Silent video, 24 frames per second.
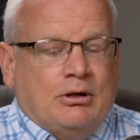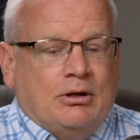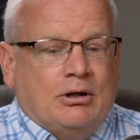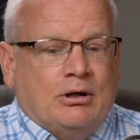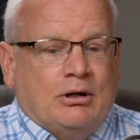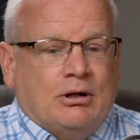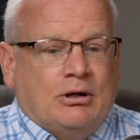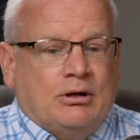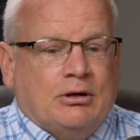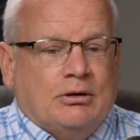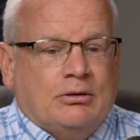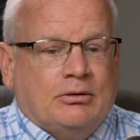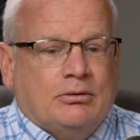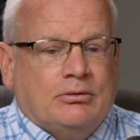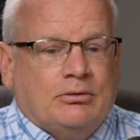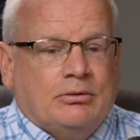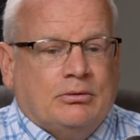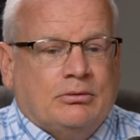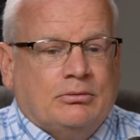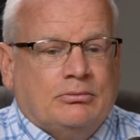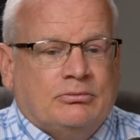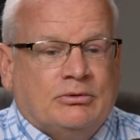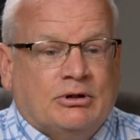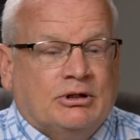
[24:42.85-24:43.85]
uh,
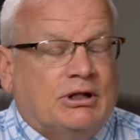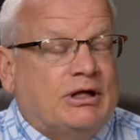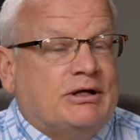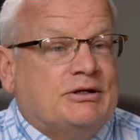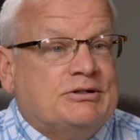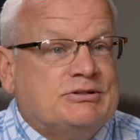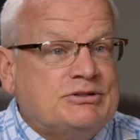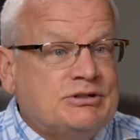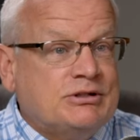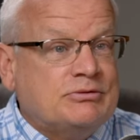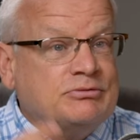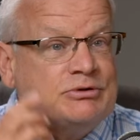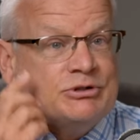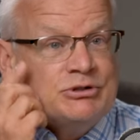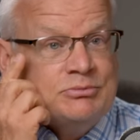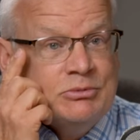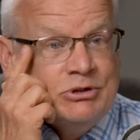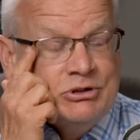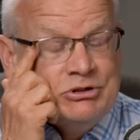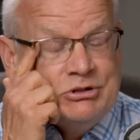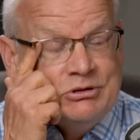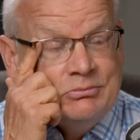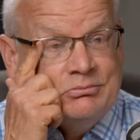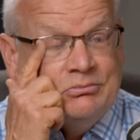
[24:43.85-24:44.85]
the legacy of this
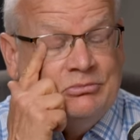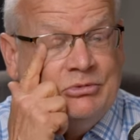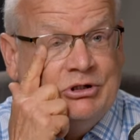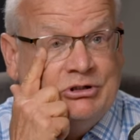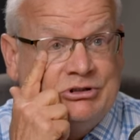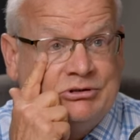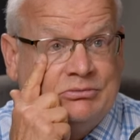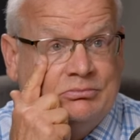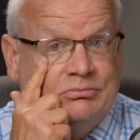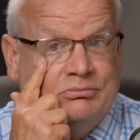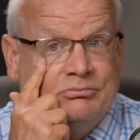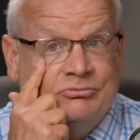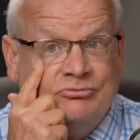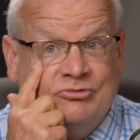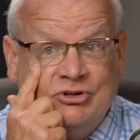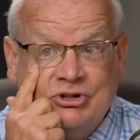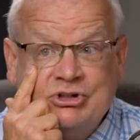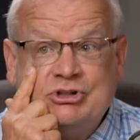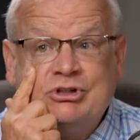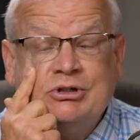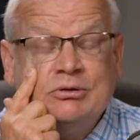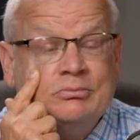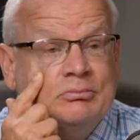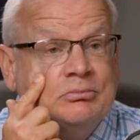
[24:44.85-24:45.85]
mission, this
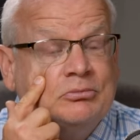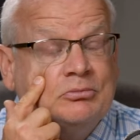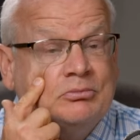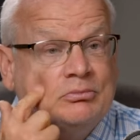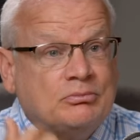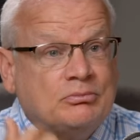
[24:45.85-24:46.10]
vision.